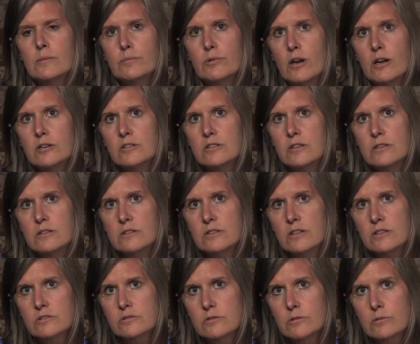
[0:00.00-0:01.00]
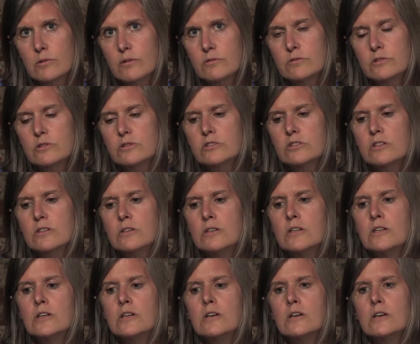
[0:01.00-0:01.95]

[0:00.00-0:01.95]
prior to the Industrial Revolution.